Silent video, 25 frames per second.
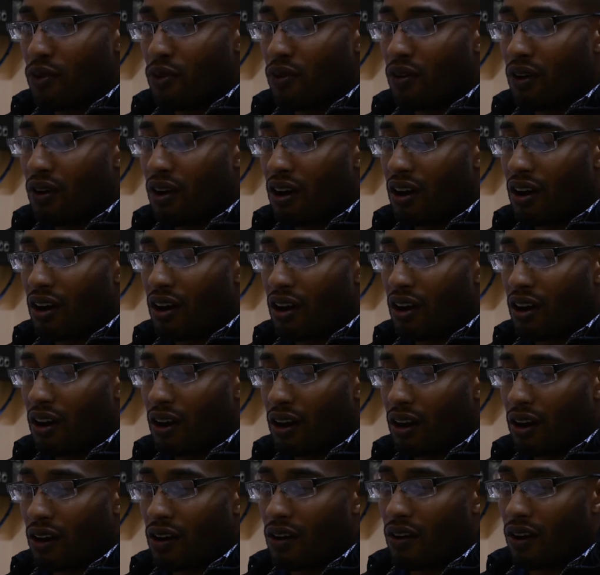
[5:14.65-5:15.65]
or
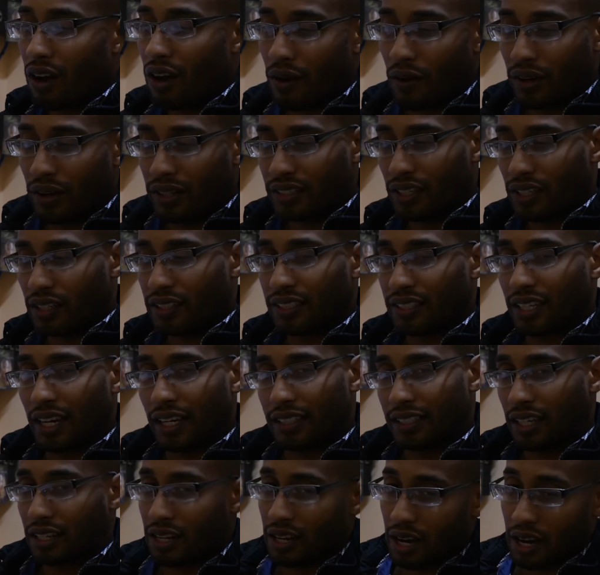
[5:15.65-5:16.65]
go, I want to
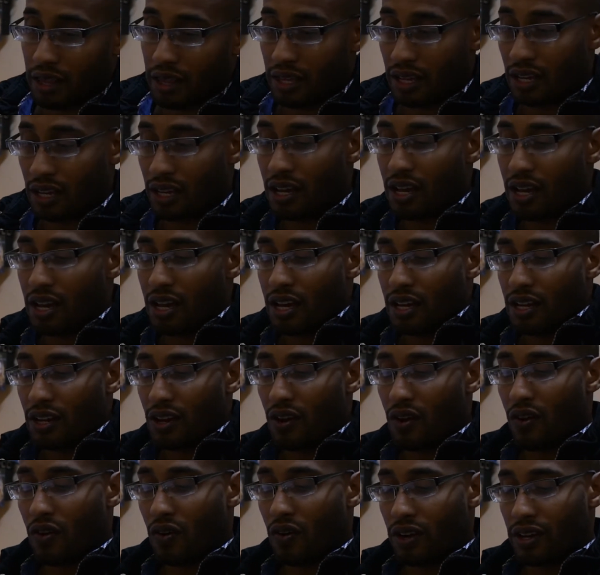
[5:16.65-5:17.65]
start another thing.
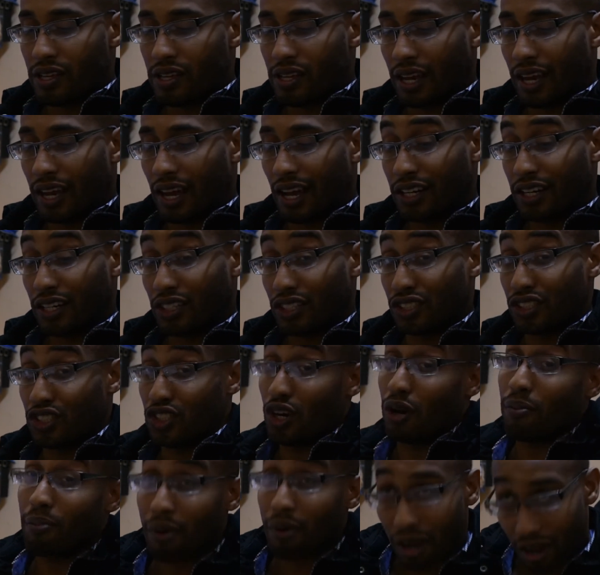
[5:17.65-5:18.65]
No, you can't just
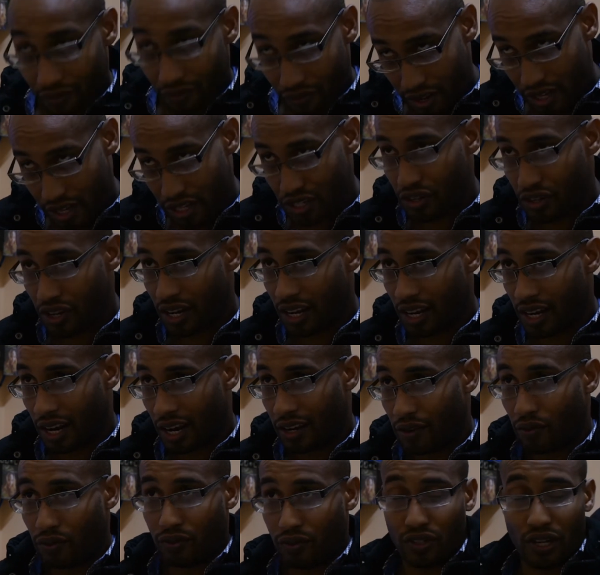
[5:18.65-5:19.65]
jump off of the train
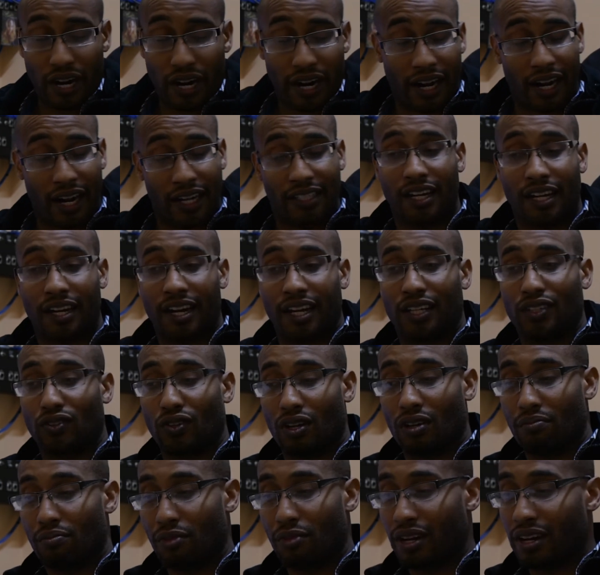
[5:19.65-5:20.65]
and try to catch the next
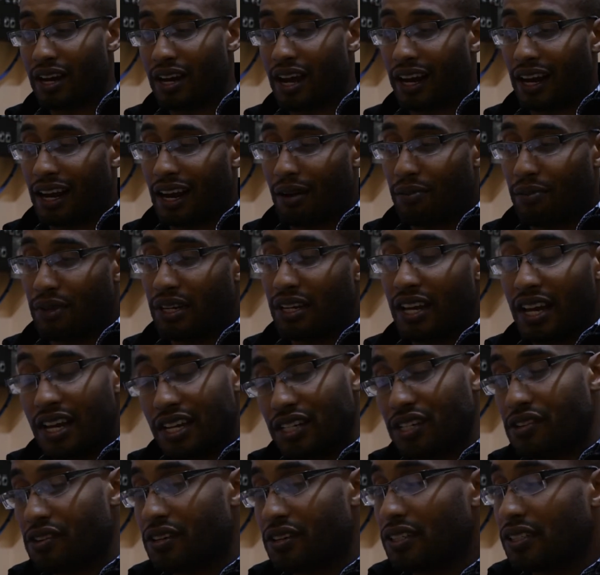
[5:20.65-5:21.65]
one, but that can be
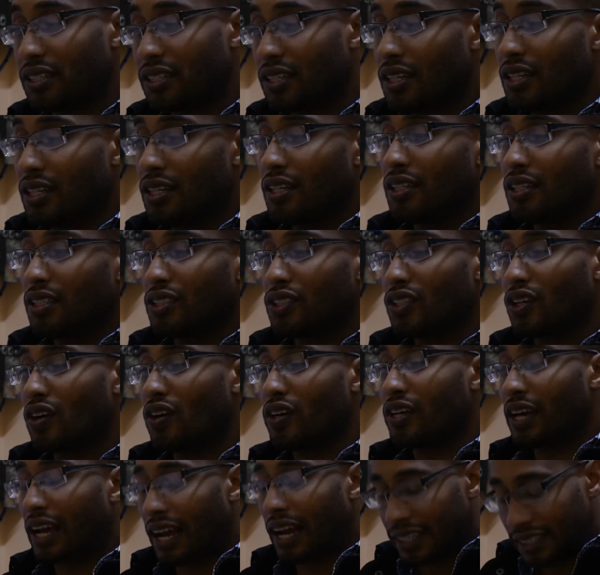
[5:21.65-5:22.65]
dangerous.
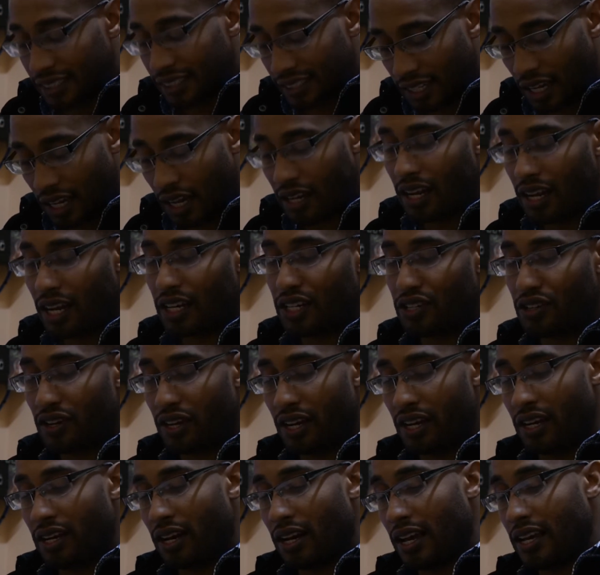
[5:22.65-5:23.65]
So you can stay on that
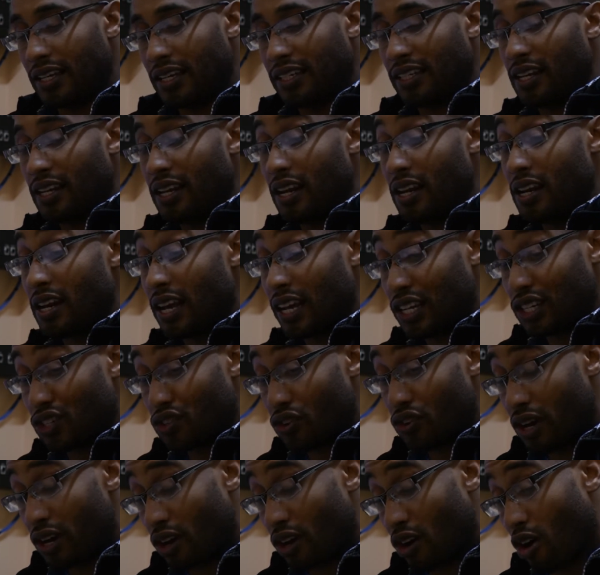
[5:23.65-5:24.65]
train and you see the next
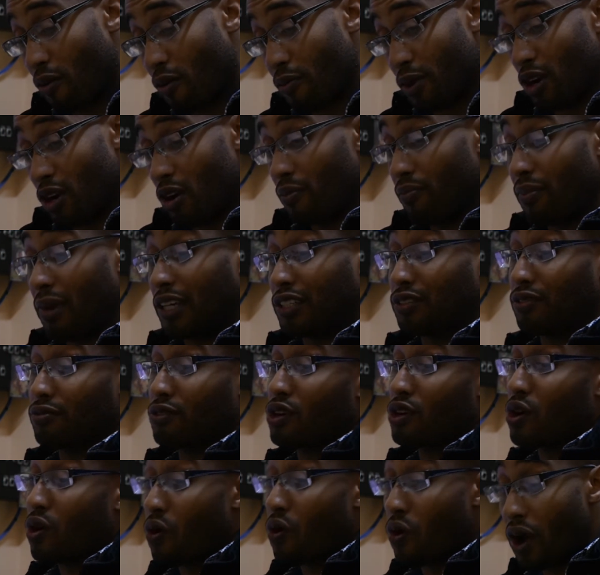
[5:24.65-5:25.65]
train coming up that's
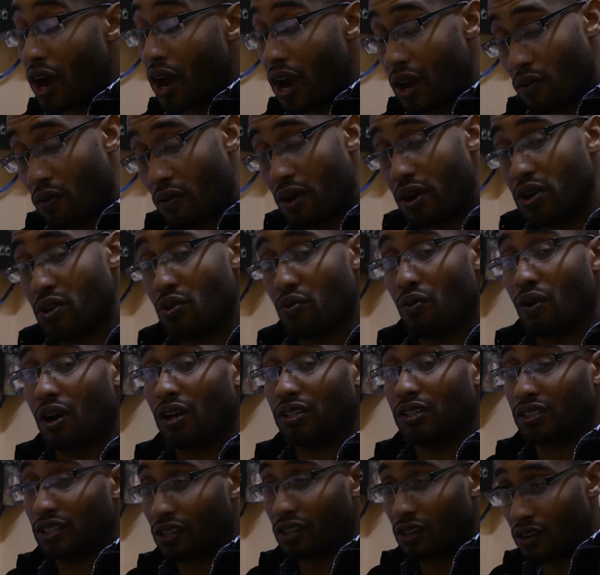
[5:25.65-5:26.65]
going where you
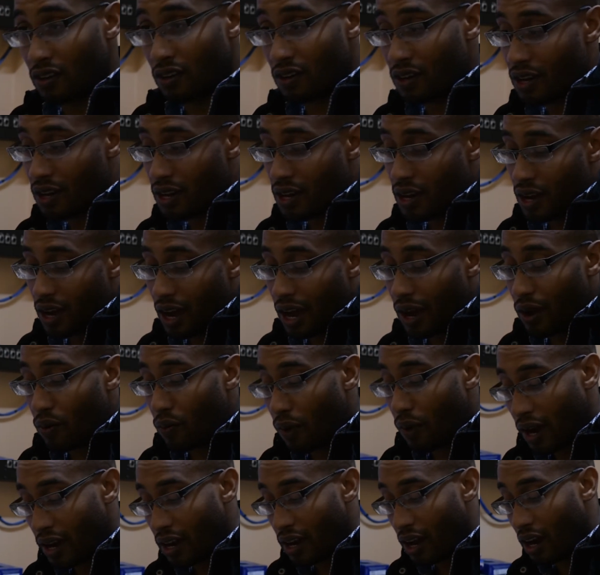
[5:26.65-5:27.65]
want to go.
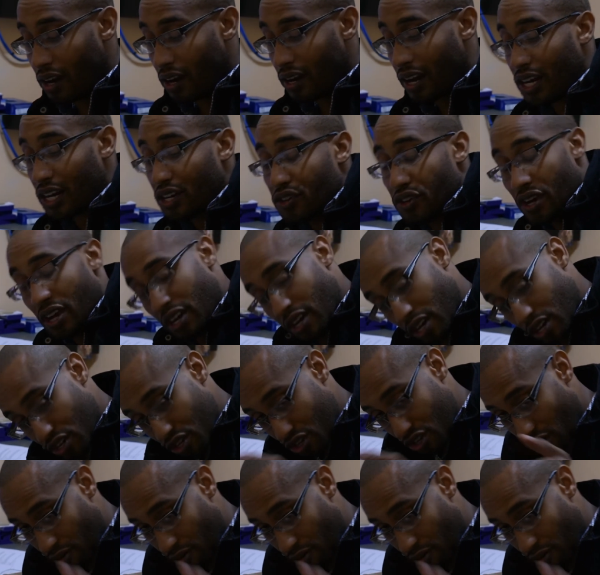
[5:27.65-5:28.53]
And while you're on that train, you